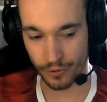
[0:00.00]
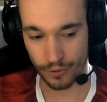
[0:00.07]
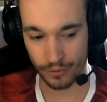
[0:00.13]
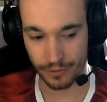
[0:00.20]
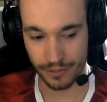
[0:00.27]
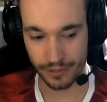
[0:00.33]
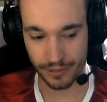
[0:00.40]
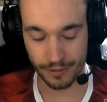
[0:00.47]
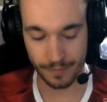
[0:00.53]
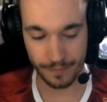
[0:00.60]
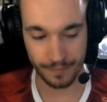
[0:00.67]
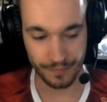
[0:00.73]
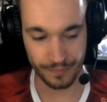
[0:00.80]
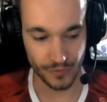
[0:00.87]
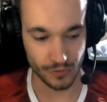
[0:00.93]

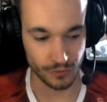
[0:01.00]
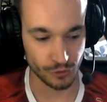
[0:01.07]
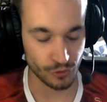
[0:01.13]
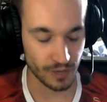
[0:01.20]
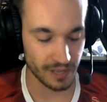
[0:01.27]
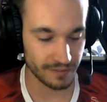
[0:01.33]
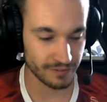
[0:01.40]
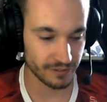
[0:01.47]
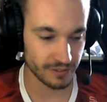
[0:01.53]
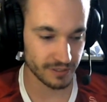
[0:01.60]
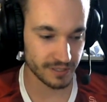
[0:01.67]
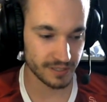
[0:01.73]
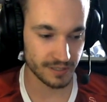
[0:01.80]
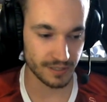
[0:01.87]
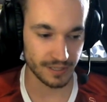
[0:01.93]
the travels
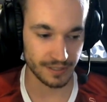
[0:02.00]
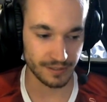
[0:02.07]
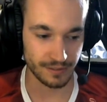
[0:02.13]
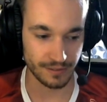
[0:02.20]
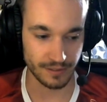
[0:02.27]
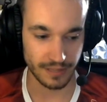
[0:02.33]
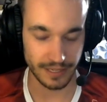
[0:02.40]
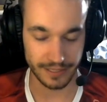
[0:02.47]
and like